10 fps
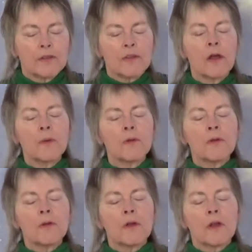
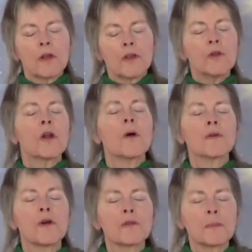So you
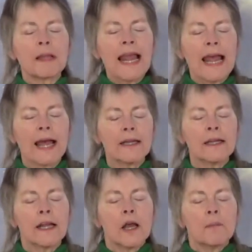don't know the plan,